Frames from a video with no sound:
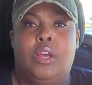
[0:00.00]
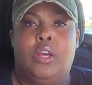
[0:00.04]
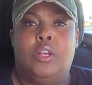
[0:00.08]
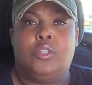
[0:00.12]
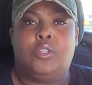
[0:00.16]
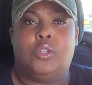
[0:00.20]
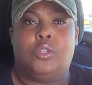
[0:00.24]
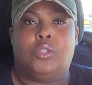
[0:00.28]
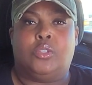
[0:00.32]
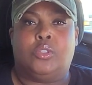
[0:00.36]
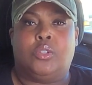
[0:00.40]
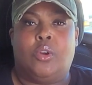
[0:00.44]

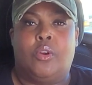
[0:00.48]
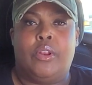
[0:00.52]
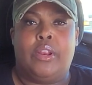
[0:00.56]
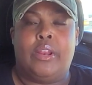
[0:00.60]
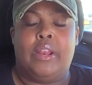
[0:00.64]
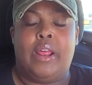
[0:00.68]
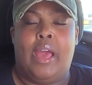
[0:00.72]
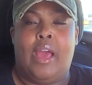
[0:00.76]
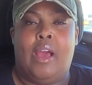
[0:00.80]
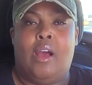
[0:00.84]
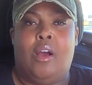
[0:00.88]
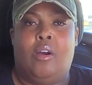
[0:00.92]
So
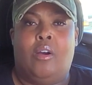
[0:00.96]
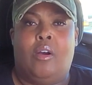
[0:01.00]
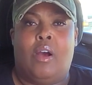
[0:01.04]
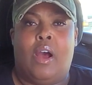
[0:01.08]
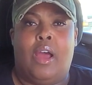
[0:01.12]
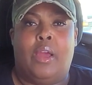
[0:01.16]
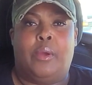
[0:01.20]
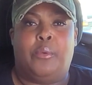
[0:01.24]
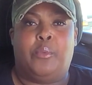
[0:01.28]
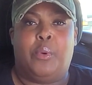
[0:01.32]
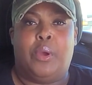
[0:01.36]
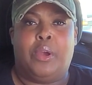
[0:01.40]
starting out,
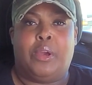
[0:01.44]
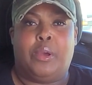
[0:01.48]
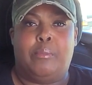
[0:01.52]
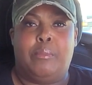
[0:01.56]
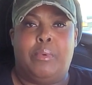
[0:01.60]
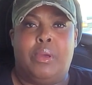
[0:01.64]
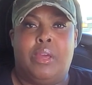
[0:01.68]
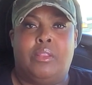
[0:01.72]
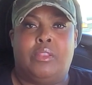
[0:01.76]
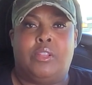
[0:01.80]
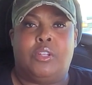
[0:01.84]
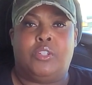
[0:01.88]
I
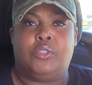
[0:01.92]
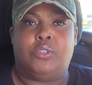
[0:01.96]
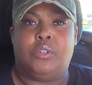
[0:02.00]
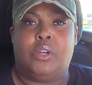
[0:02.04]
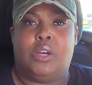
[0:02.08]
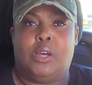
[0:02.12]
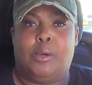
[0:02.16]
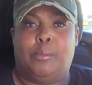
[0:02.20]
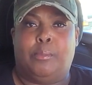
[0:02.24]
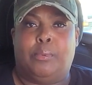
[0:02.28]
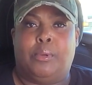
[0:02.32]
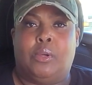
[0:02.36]
recommend that you
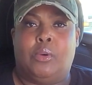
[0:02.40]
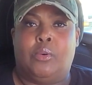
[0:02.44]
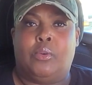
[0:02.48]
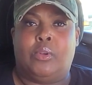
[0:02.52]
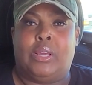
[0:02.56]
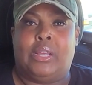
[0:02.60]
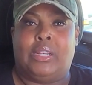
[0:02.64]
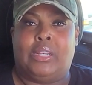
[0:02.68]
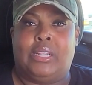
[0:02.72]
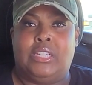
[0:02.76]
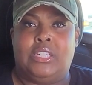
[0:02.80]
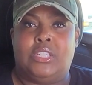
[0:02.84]

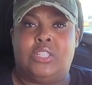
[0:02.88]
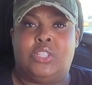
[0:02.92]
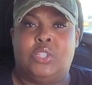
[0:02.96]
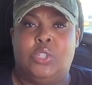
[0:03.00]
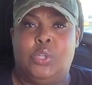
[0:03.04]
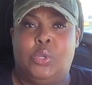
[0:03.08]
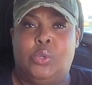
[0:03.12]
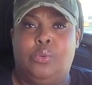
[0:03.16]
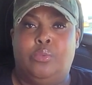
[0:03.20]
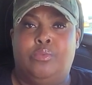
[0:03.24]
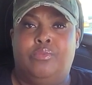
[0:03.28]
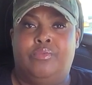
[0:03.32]
upload at least
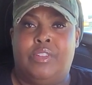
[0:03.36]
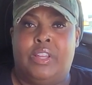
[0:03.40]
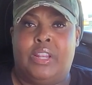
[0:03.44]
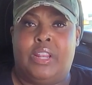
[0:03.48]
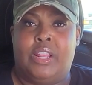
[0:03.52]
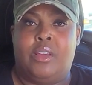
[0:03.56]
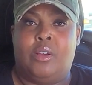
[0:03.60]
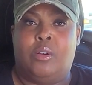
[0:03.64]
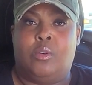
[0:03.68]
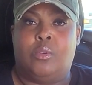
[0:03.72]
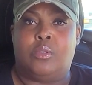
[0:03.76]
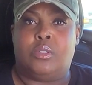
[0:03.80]
2
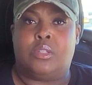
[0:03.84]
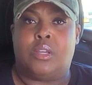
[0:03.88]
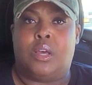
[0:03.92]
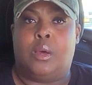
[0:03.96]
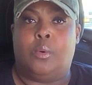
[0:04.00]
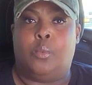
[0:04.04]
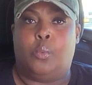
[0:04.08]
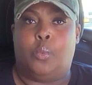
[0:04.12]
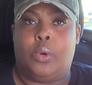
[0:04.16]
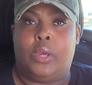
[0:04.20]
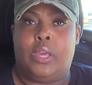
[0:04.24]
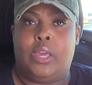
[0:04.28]
videos a
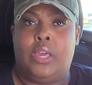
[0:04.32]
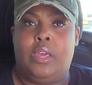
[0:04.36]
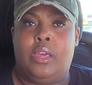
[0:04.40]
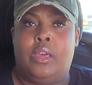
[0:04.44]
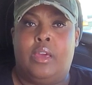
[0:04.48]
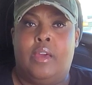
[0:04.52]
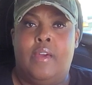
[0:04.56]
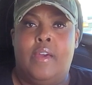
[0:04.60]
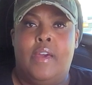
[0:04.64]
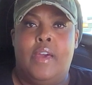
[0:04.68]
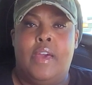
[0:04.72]
week.